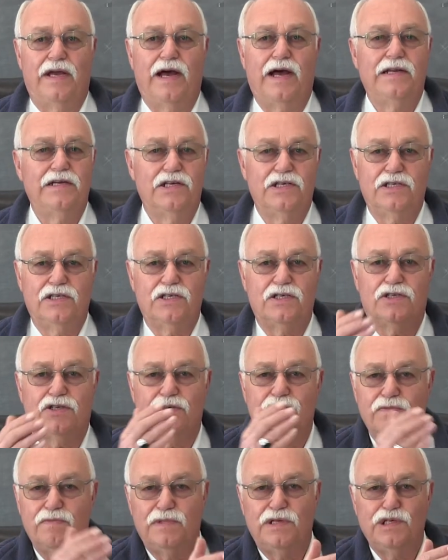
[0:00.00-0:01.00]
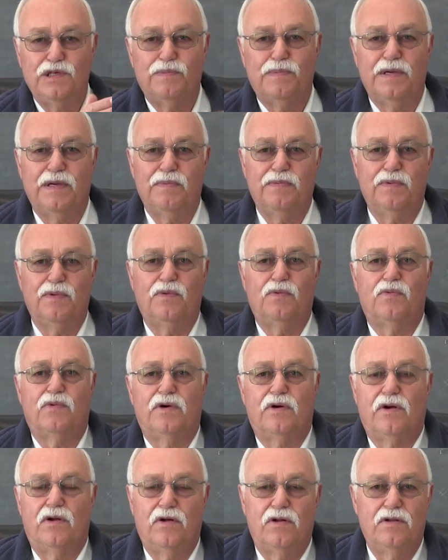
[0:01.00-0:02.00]
I just assumed these people
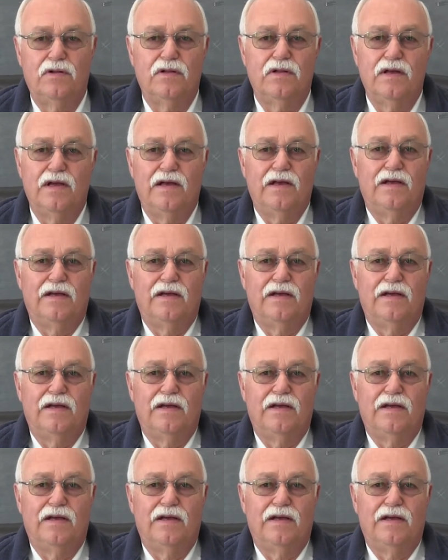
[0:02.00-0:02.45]
were all